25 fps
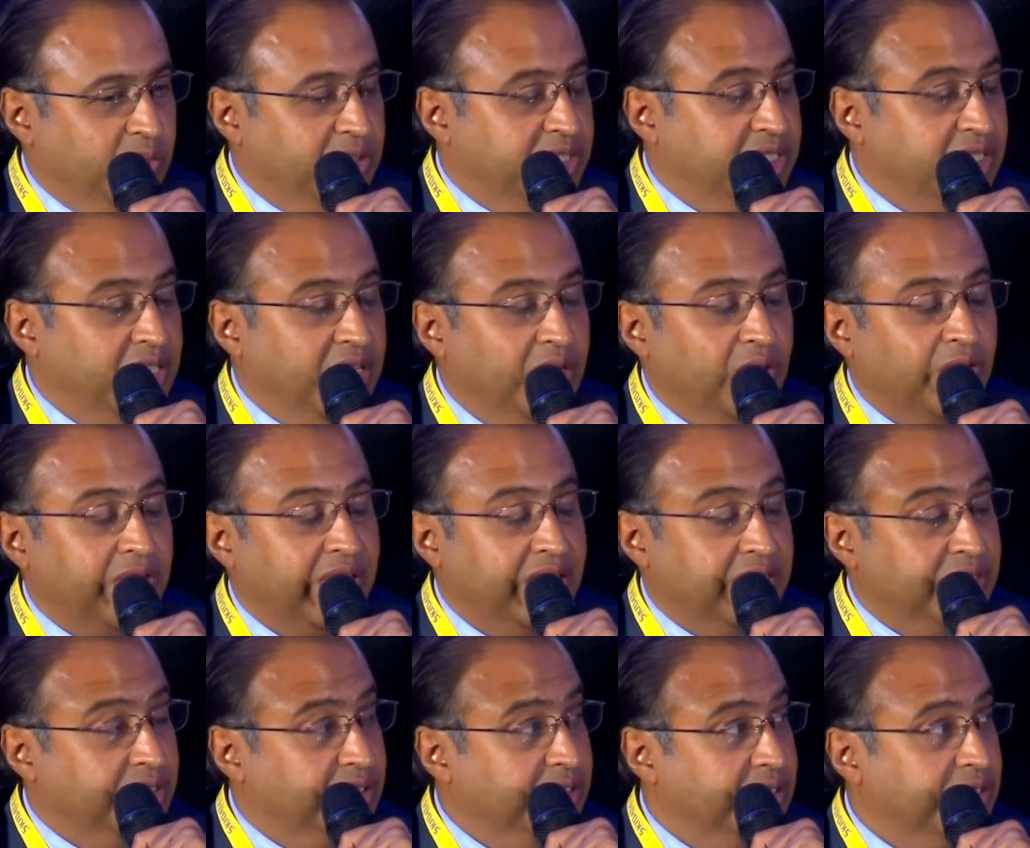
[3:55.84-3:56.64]
they look
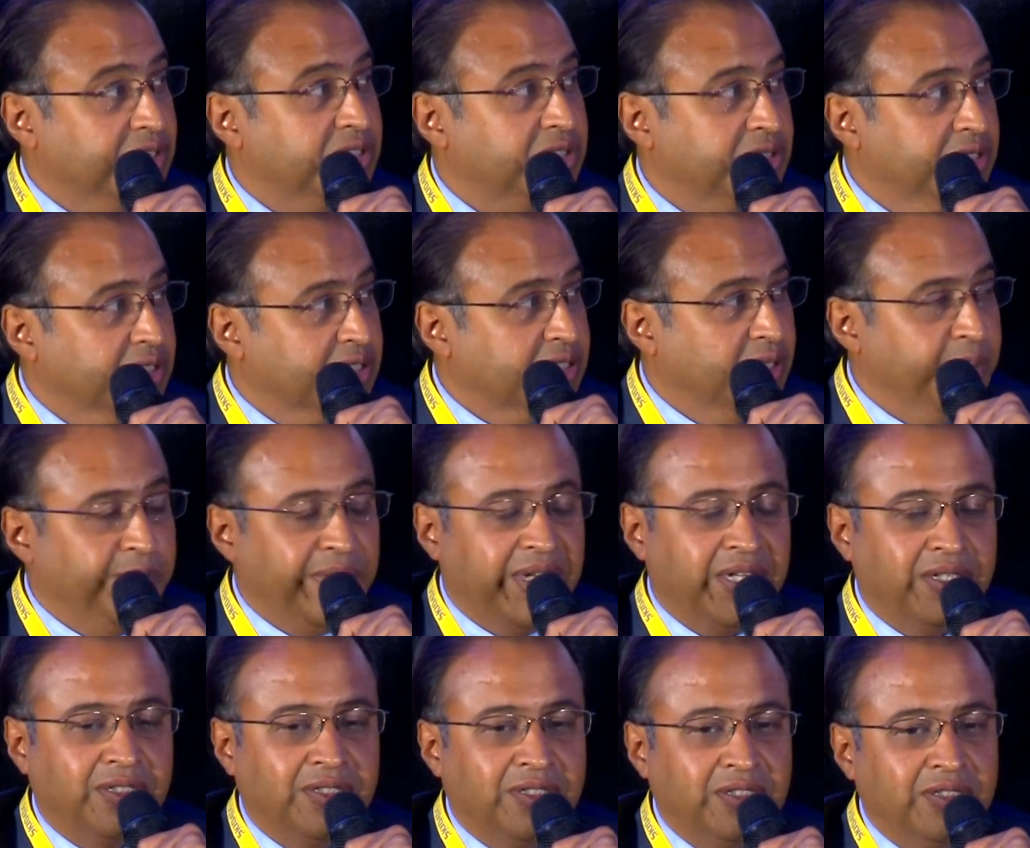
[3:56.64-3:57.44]
as traditional
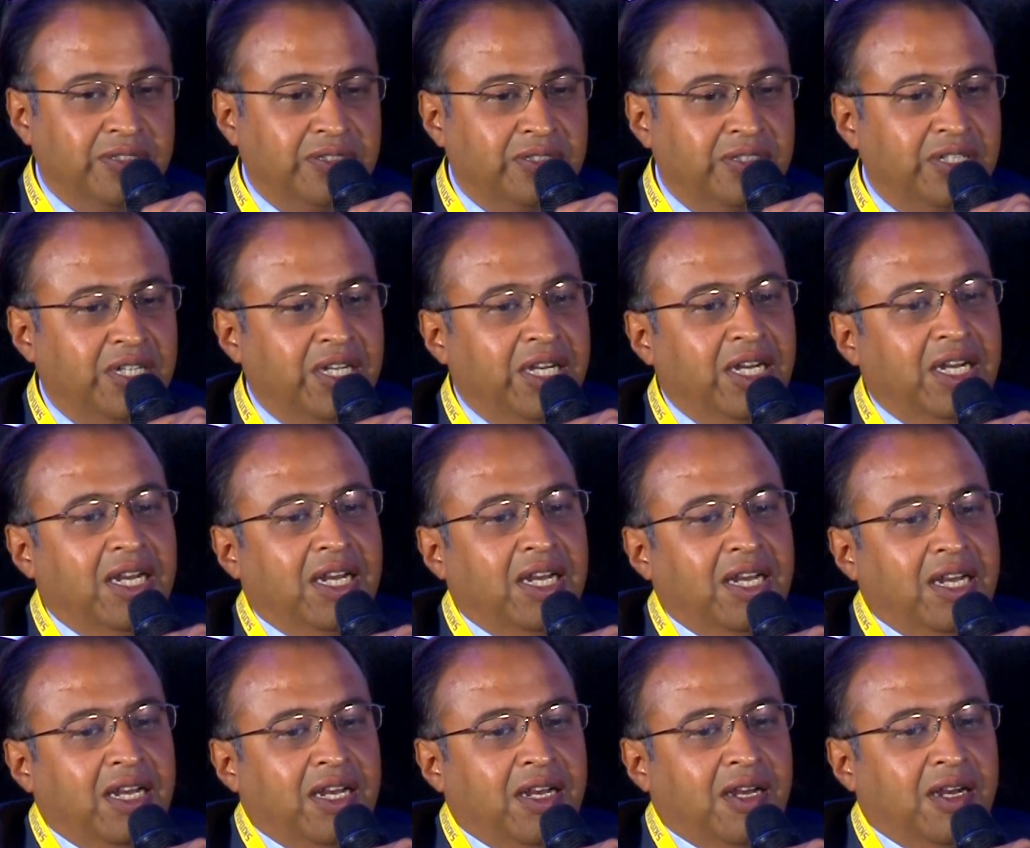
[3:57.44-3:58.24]
competitors.
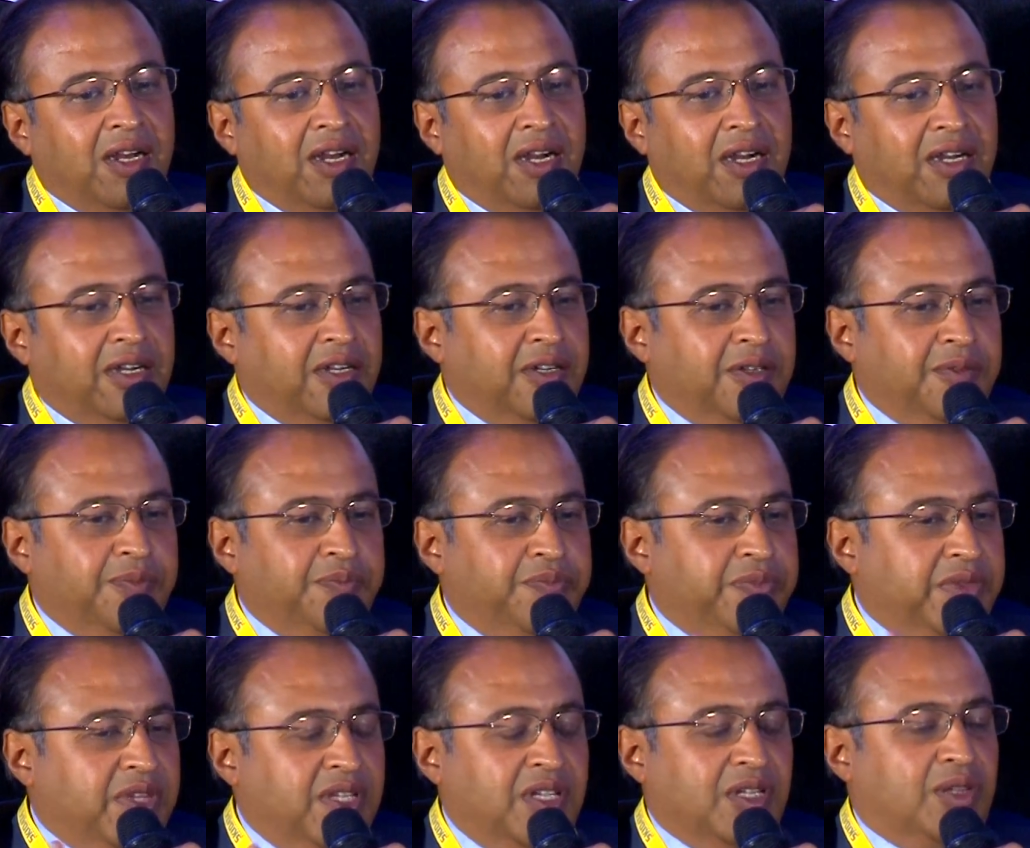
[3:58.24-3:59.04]

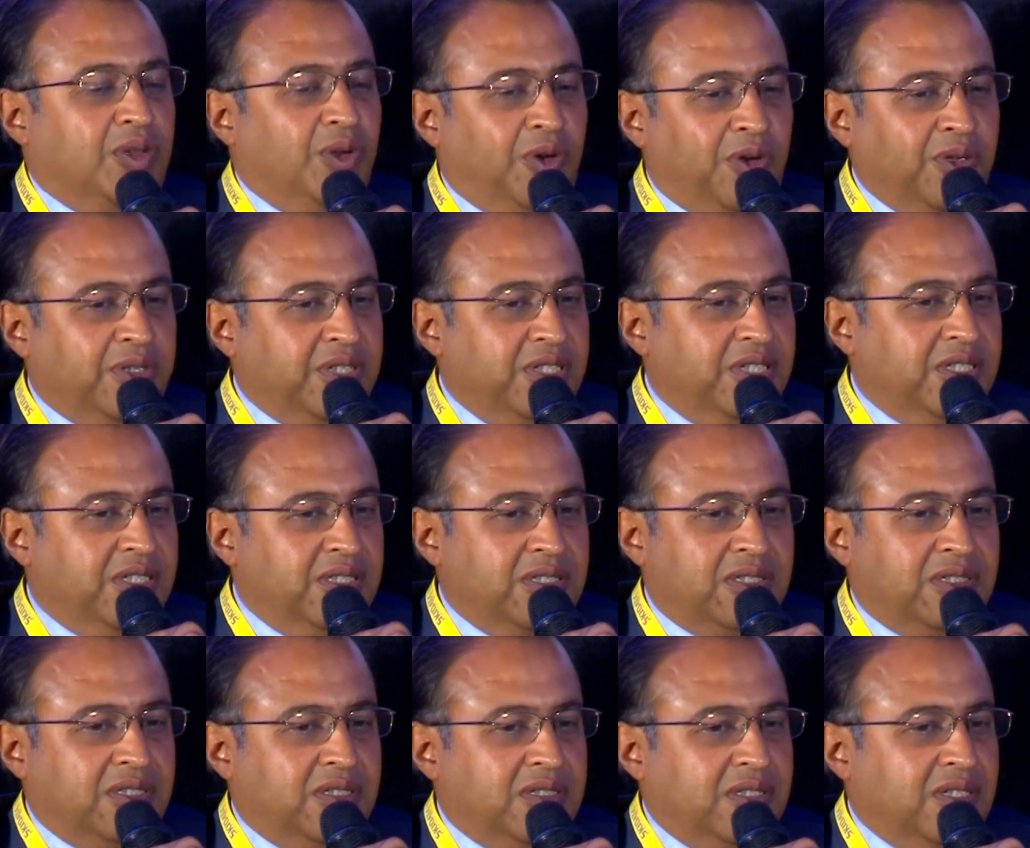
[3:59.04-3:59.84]
The thought
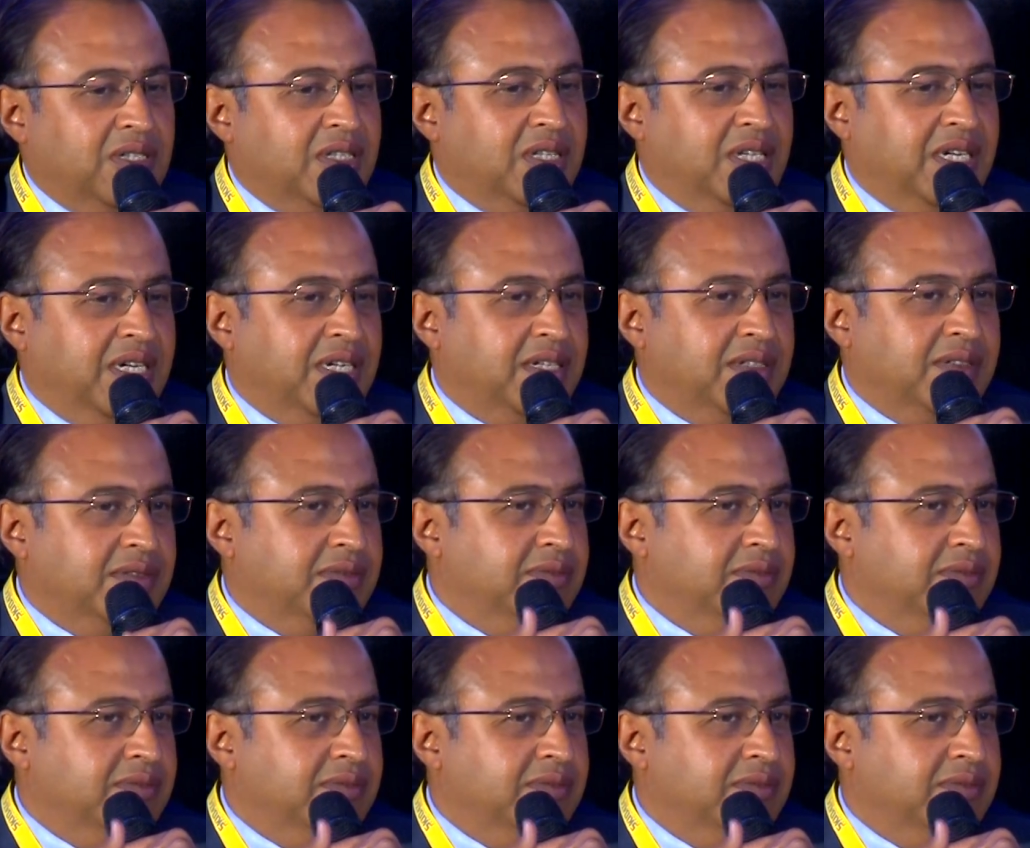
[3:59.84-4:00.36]
is that